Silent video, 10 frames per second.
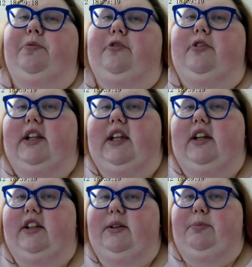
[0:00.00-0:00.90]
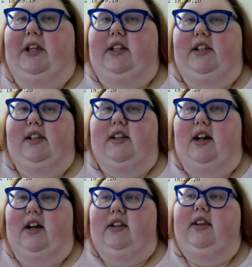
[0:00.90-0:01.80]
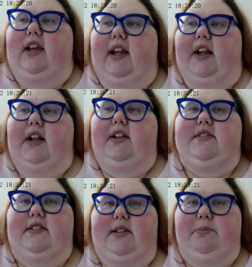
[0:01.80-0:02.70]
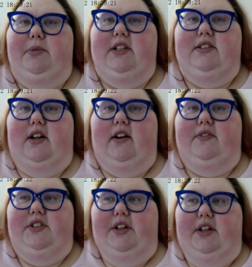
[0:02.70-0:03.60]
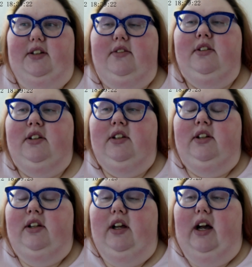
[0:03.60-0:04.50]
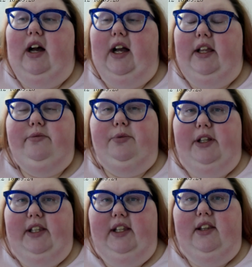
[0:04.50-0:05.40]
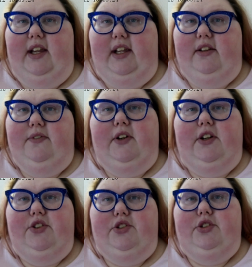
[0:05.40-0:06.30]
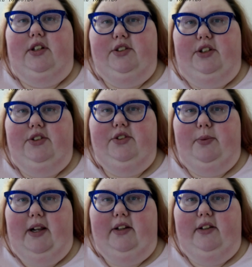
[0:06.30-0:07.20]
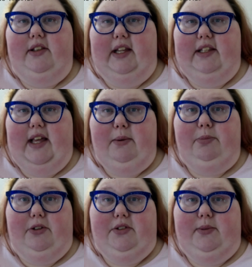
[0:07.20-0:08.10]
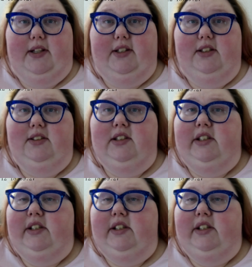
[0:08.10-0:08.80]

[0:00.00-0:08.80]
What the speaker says: pretty good opinion on Karen's Simply Soft yarn. I really like it for a structured sweater like that blue sweater.